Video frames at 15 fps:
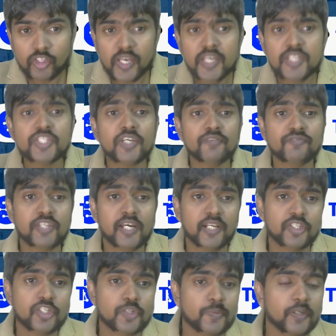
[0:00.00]
achieve
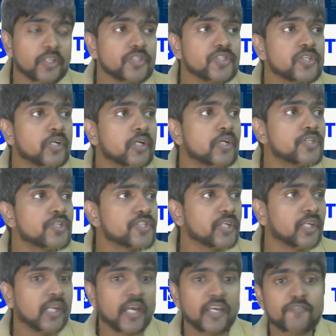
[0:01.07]
challenges because,
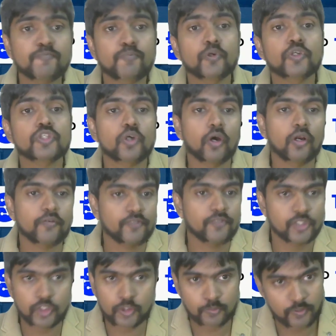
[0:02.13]
see, life puts all of
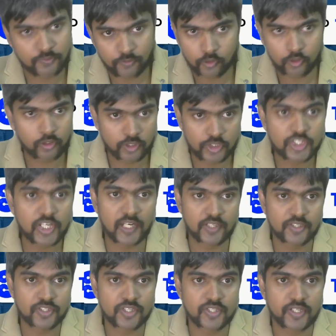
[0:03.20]
us before
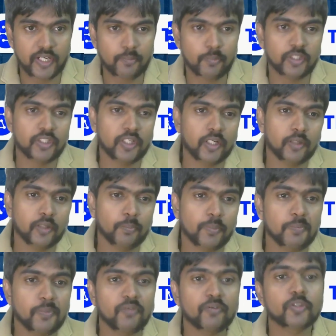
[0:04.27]
challenges, right? But there are
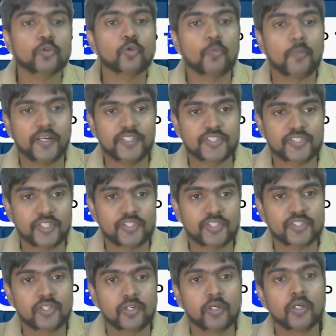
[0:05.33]
people with two
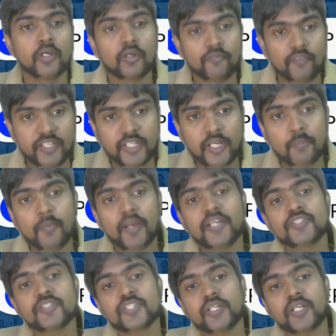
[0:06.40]
mindsets: victim
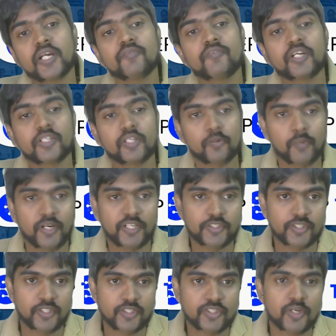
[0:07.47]
mindset and victor
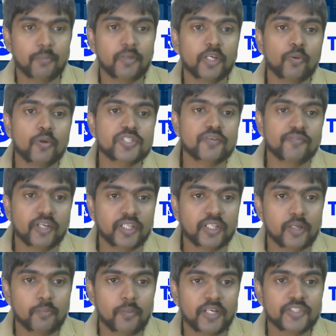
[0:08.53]
mindset. Somebody who has a
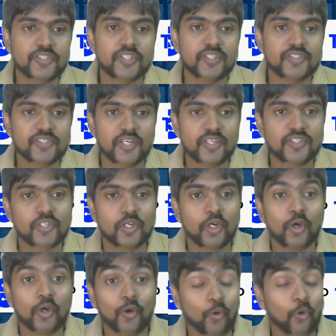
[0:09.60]
victim mindset says,
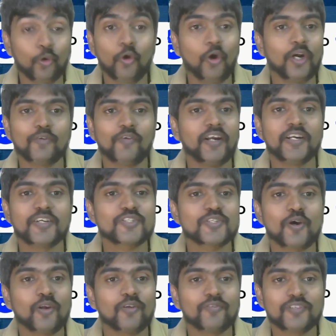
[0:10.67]
oh God, why does
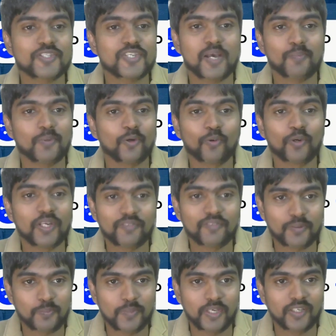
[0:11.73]
all of this happen only
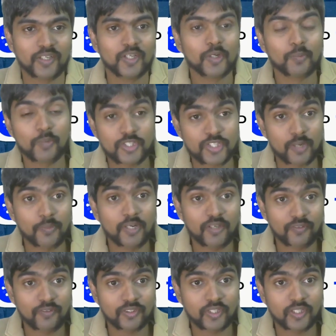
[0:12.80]
with me? But somebody
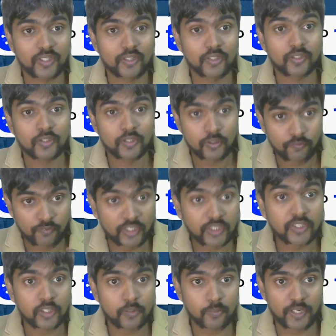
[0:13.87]
with a
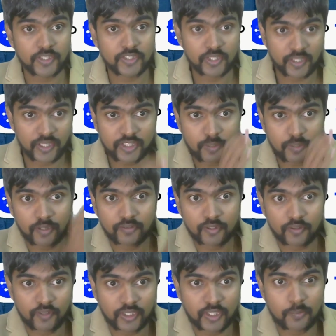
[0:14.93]
victor mindset, right? Somebody with
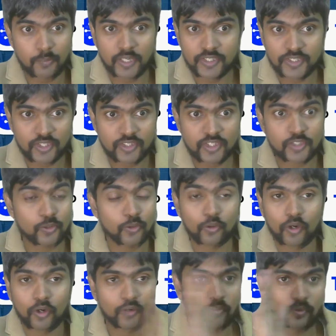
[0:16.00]
a victim mindset says, oh
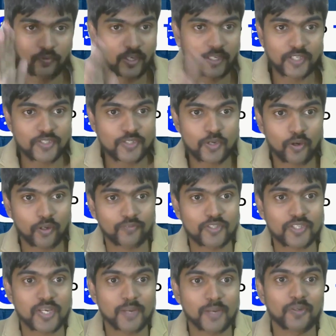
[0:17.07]
God, why does all of
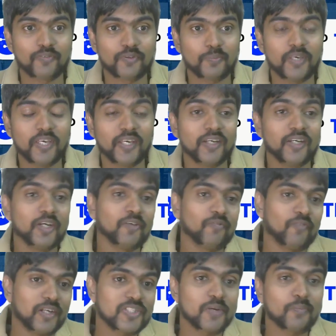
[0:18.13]
this happen with me?
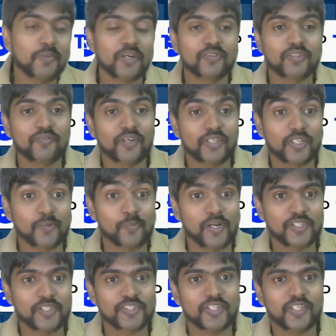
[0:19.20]
While somebody with a victor
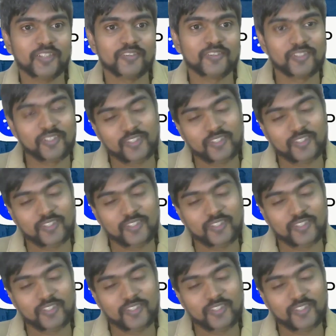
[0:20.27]
mindset